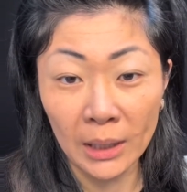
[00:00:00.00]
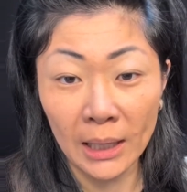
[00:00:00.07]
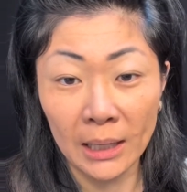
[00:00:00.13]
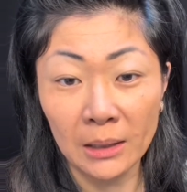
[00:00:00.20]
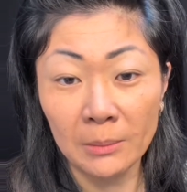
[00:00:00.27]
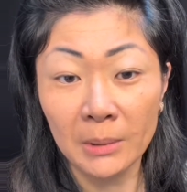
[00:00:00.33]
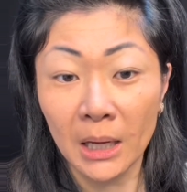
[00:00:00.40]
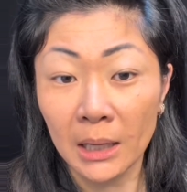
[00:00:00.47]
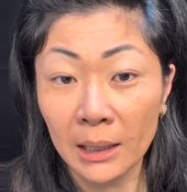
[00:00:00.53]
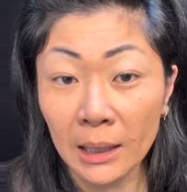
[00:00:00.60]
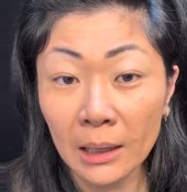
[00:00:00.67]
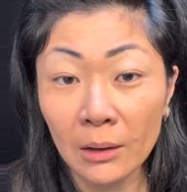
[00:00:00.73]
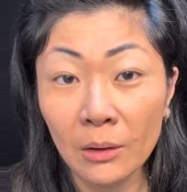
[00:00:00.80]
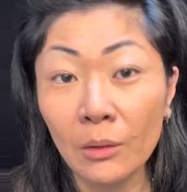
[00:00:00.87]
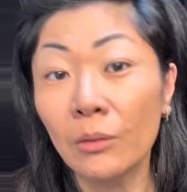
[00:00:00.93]
end up cutting
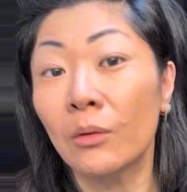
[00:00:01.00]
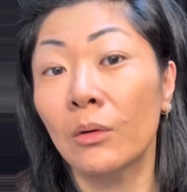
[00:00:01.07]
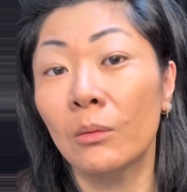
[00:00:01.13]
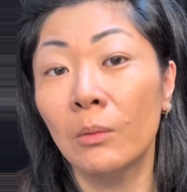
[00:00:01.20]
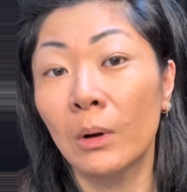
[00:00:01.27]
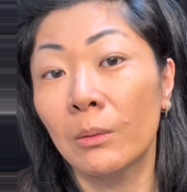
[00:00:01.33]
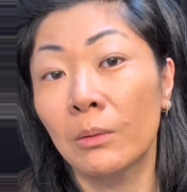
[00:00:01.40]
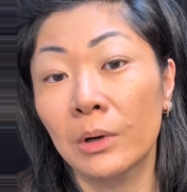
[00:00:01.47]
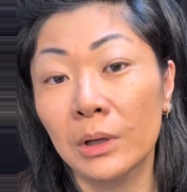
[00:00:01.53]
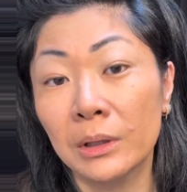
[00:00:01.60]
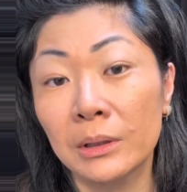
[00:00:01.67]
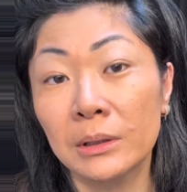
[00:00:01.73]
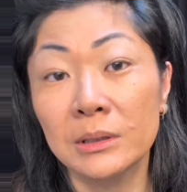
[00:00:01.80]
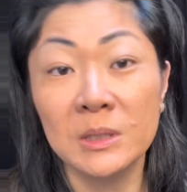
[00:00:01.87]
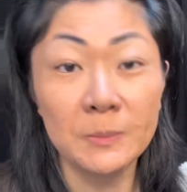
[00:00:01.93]
out or what we're
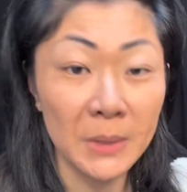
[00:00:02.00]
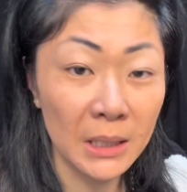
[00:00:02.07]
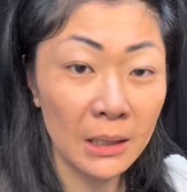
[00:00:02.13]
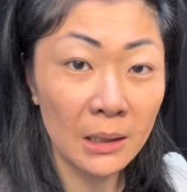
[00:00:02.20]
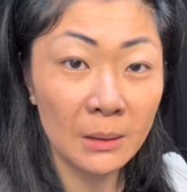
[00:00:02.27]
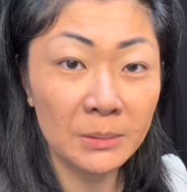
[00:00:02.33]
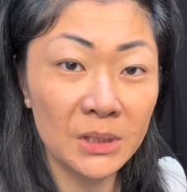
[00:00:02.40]
gonna speed up,